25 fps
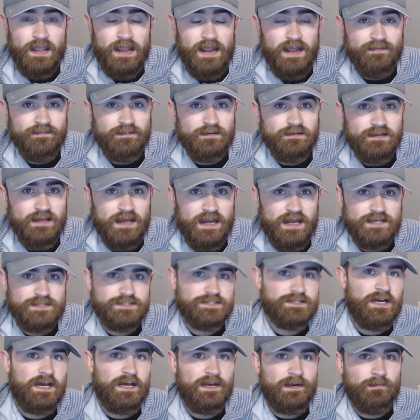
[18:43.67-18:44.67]
And the
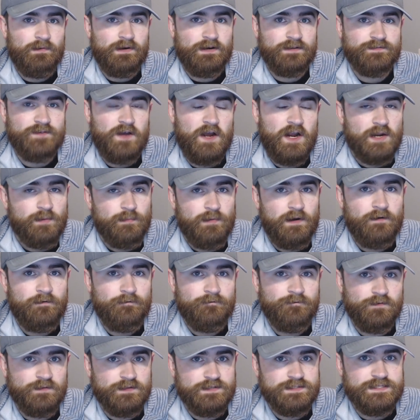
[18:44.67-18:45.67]
last con I want to talk
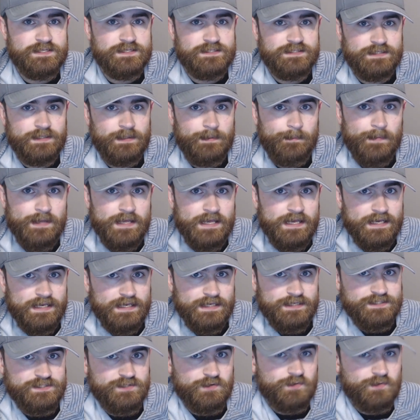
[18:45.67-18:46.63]
about for the system is you'll